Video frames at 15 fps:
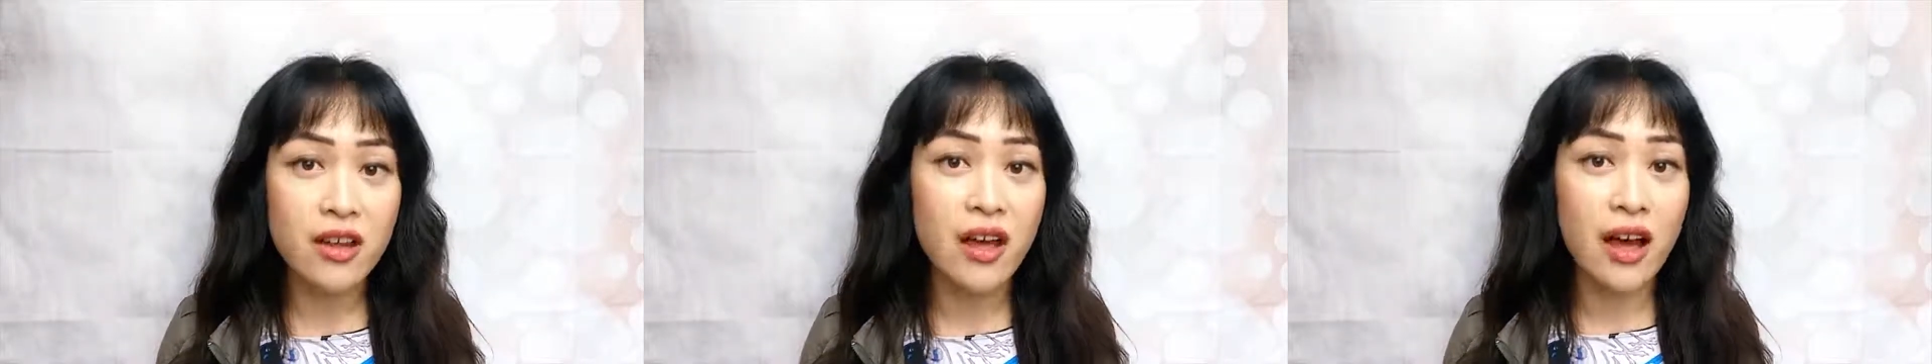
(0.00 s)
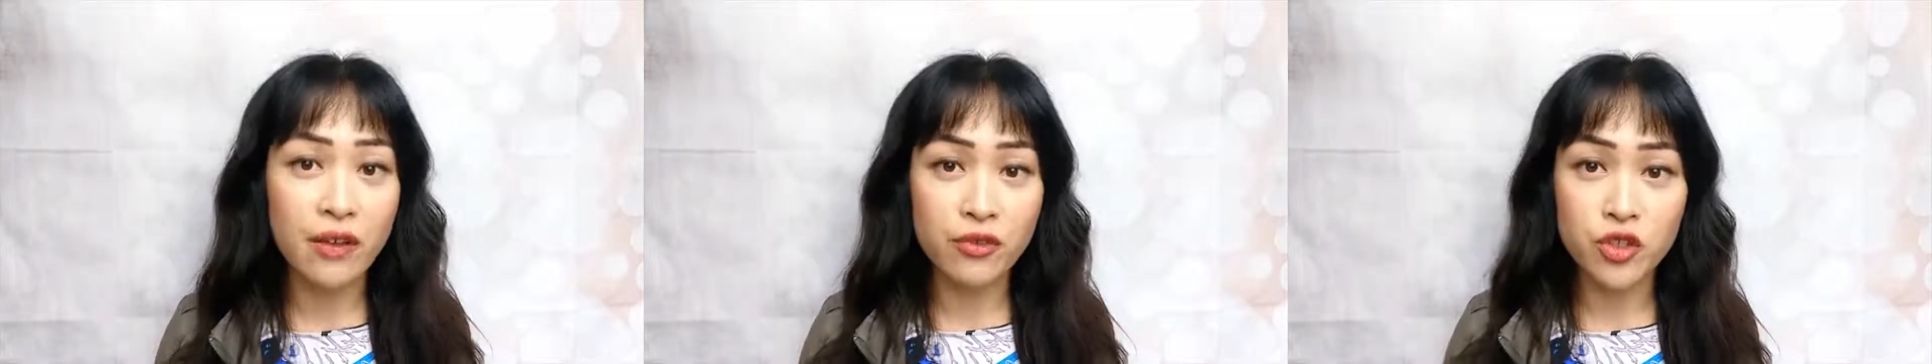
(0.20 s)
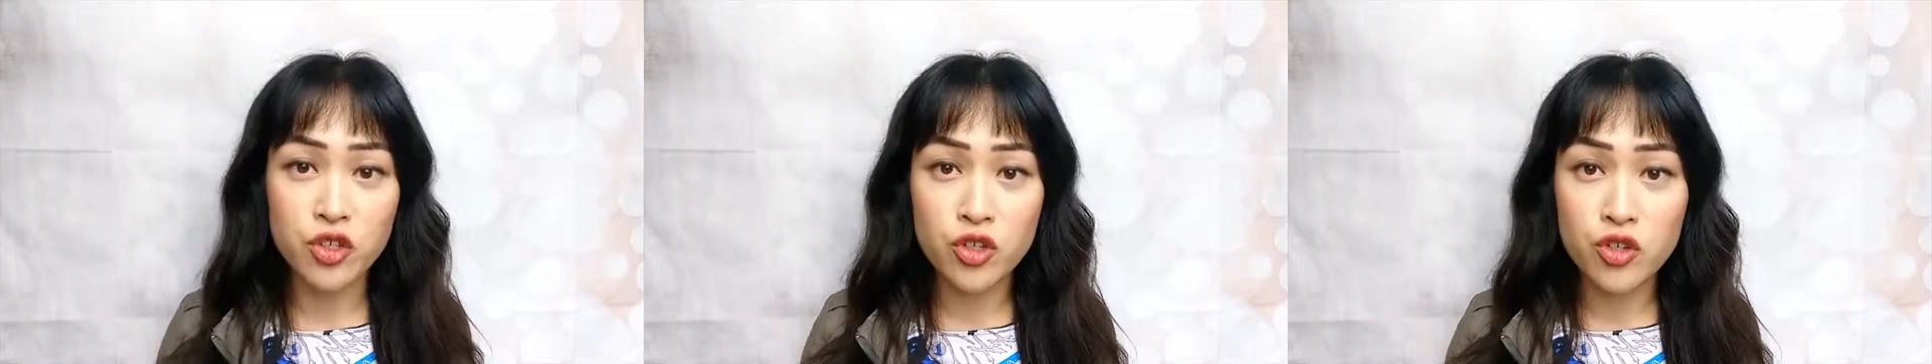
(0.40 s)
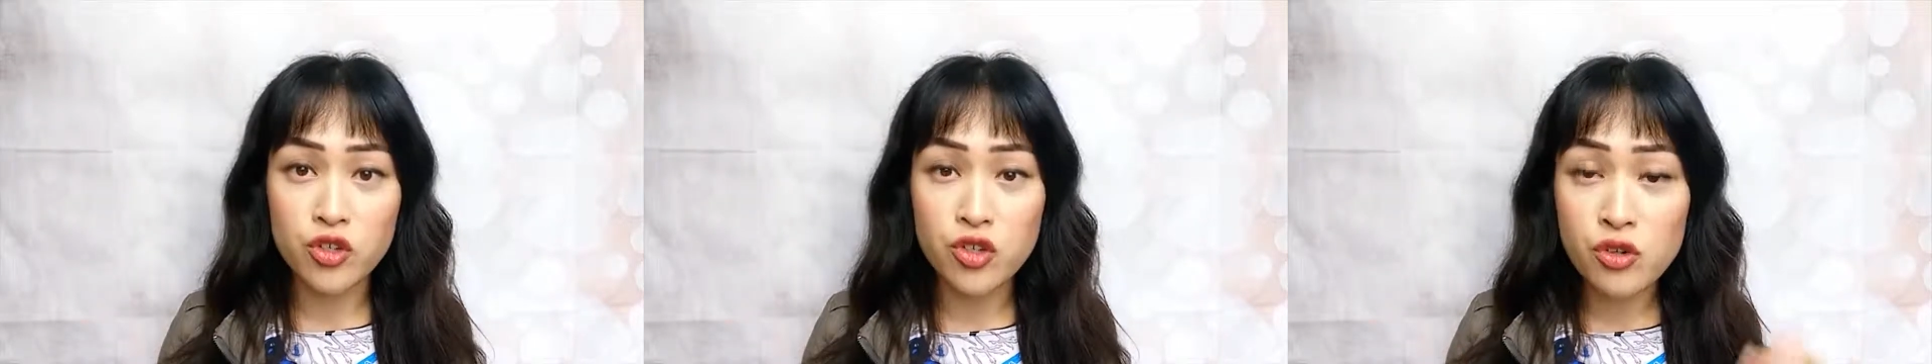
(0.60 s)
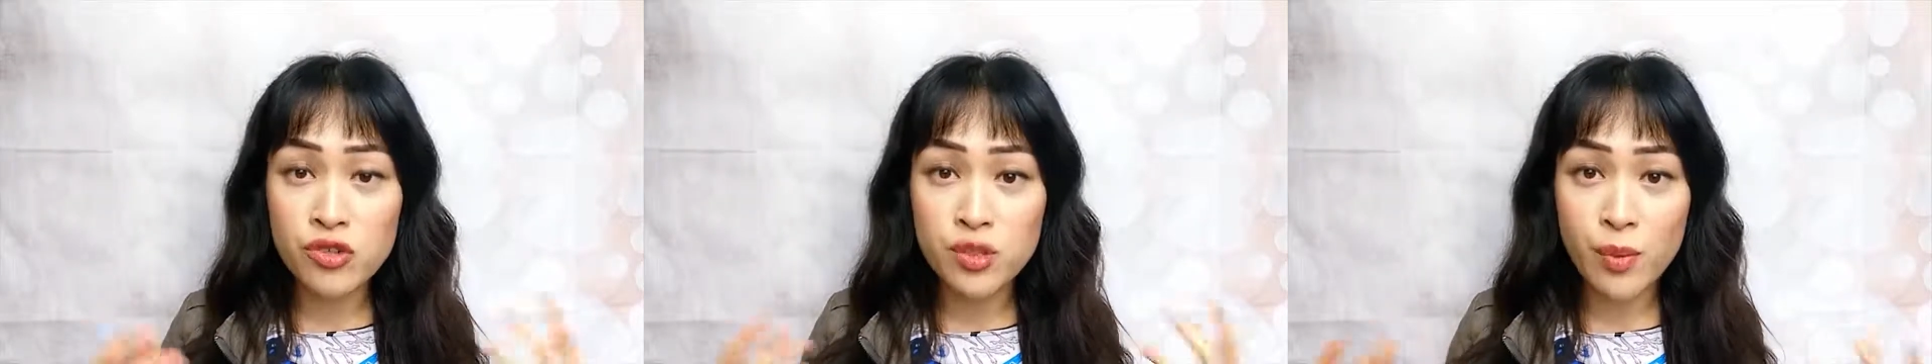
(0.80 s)
after you
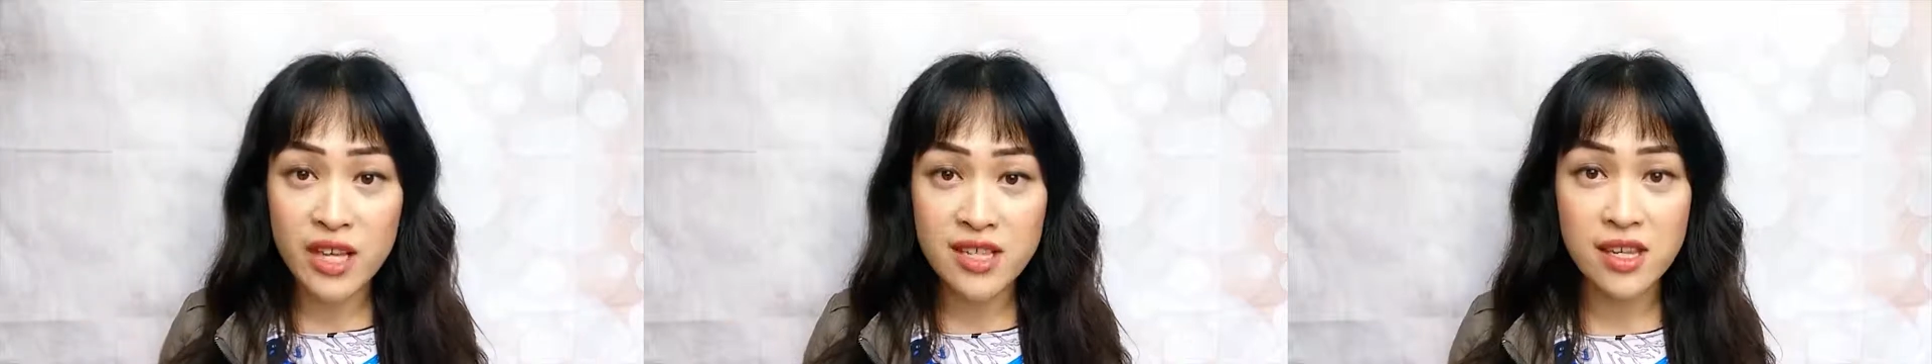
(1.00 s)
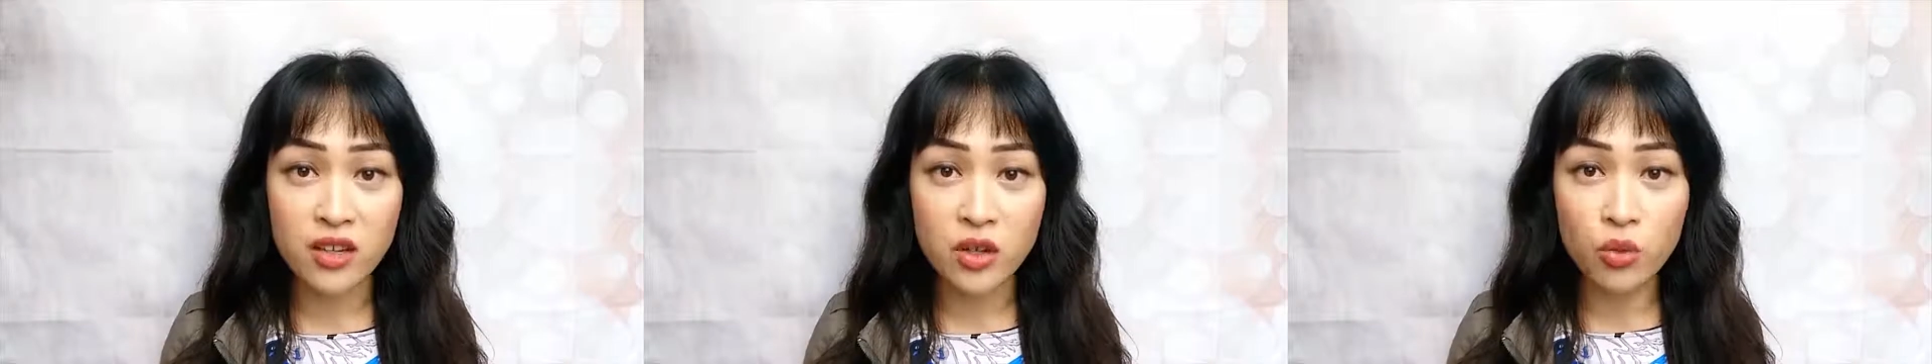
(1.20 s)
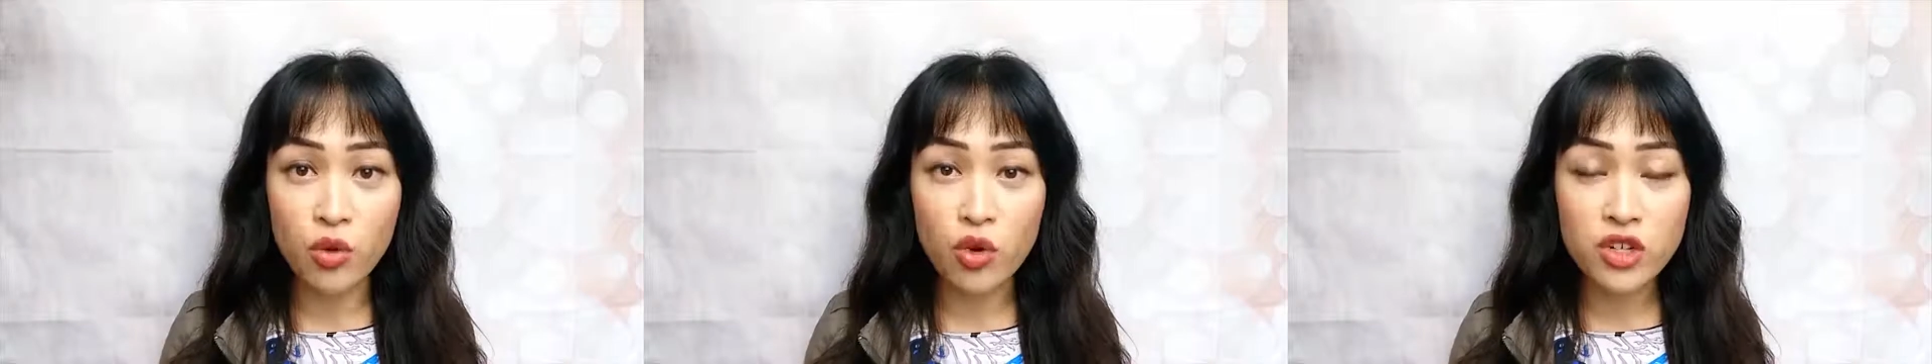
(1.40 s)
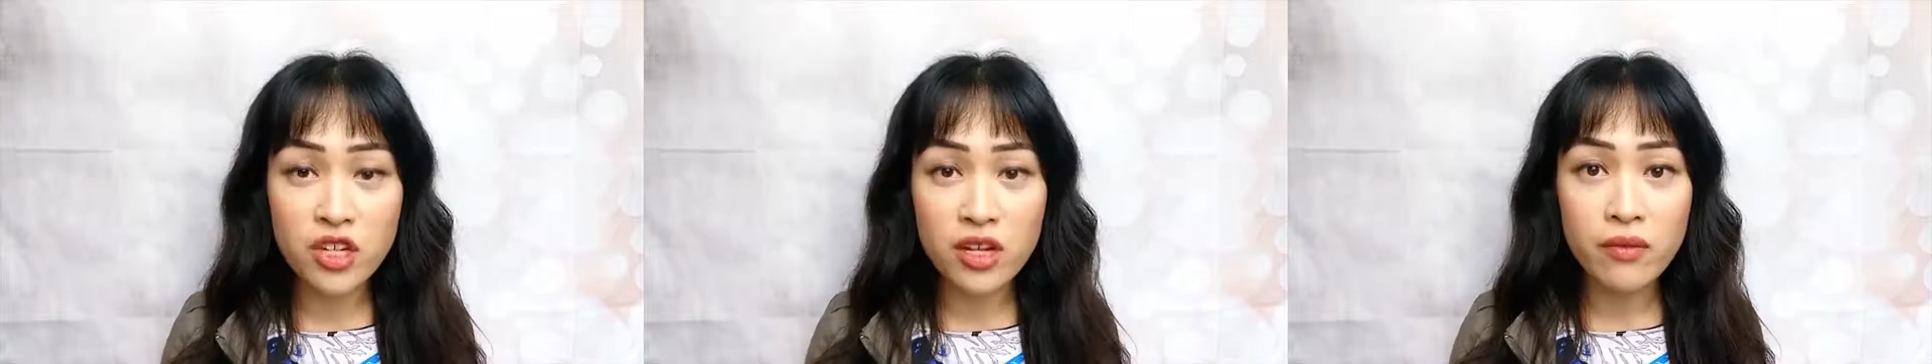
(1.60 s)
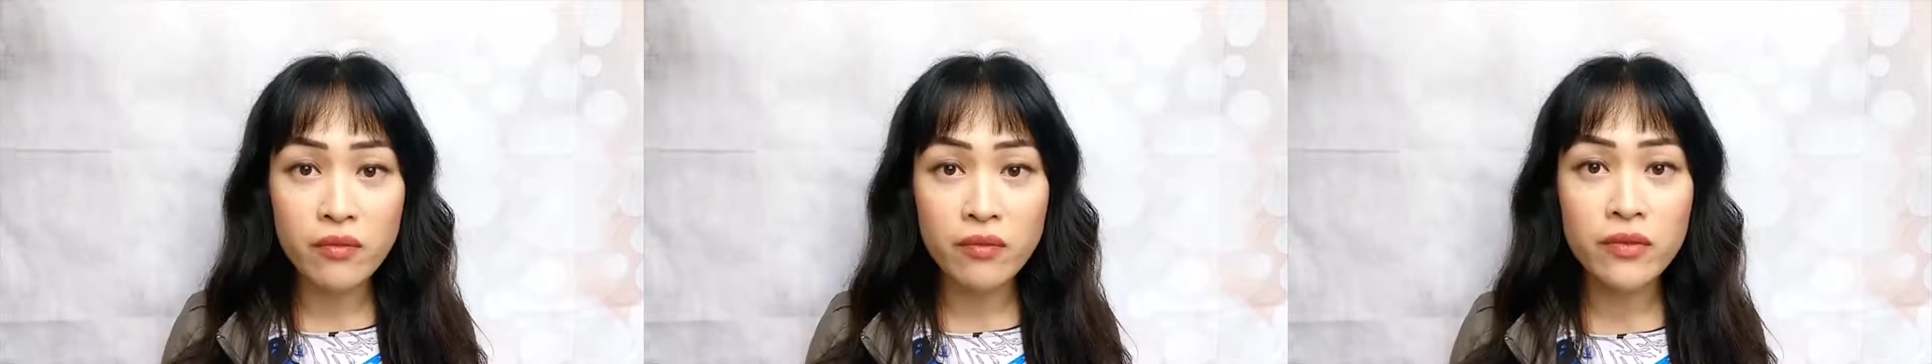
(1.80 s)
use micellar water,